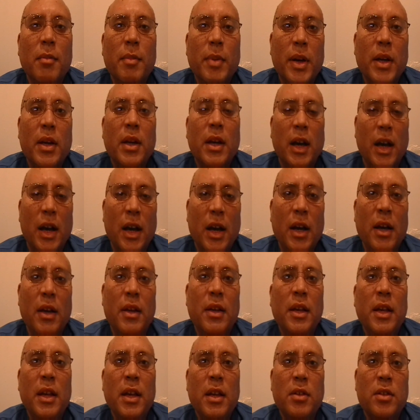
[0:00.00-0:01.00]
But
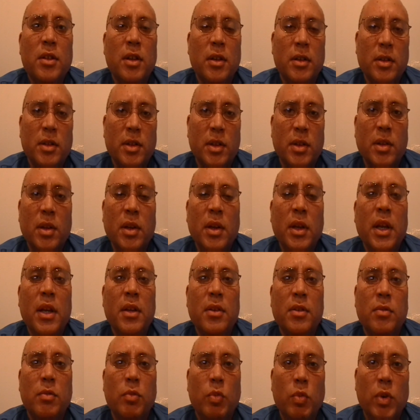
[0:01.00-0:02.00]
uh, here's a
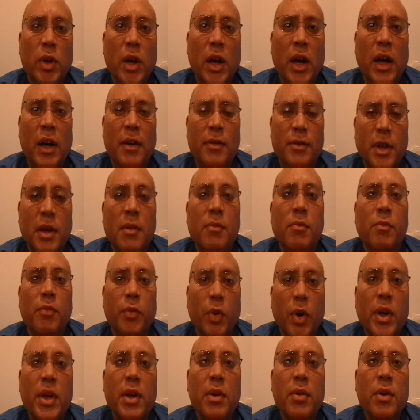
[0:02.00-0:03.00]
here's uh, something
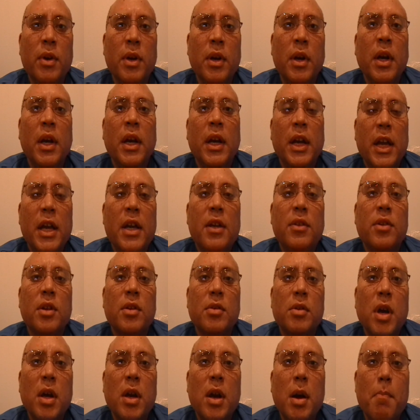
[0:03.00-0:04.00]
for you. Here's
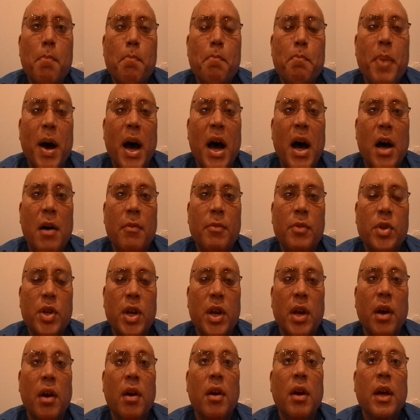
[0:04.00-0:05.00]
another
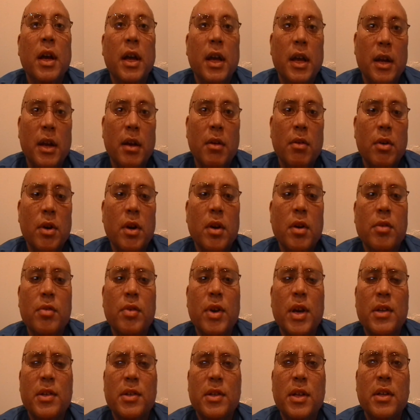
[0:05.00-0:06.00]
bombshell, and I'm going to
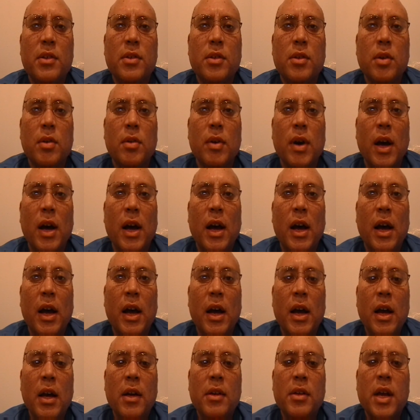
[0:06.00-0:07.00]
address this to
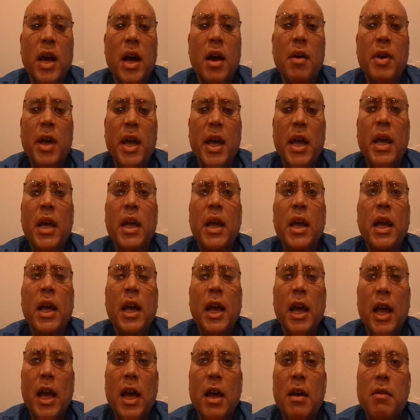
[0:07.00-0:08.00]
uh, Tari
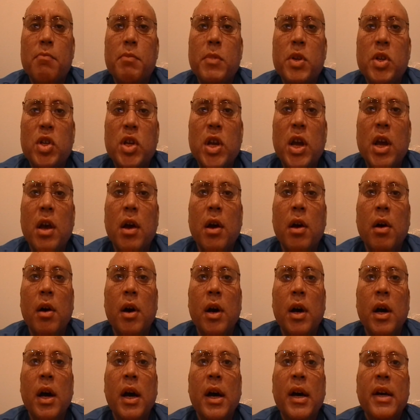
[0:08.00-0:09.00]
and
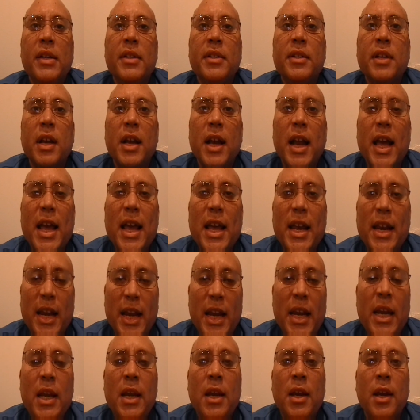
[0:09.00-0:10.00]
Michelle
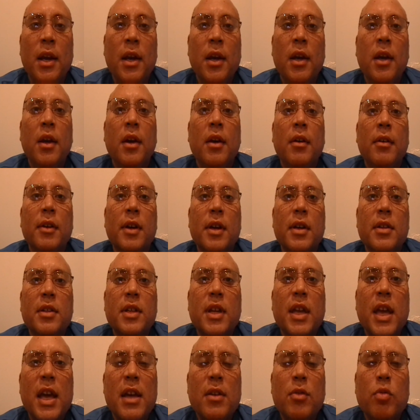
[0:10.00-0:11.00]
Salahi, because
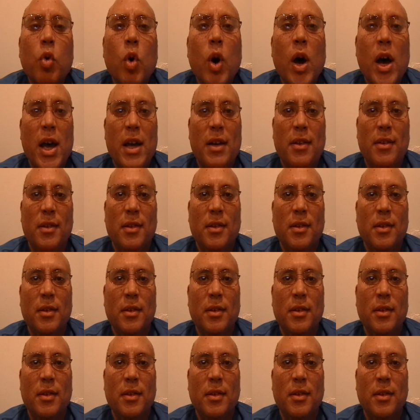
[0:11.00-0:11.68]
guess what?